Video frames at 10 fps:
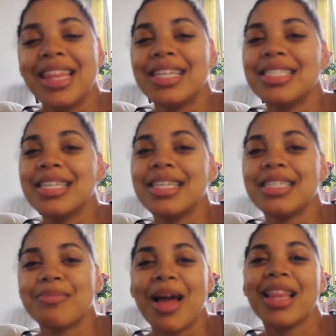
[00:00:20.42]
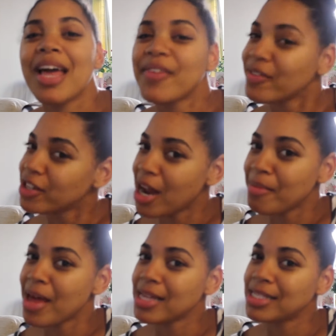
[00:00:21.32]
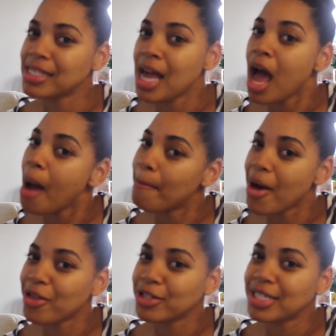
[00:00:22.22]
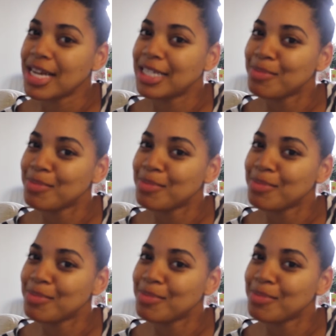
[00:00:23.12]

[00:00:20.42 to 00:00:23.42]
This is My Life After MS Mother's Day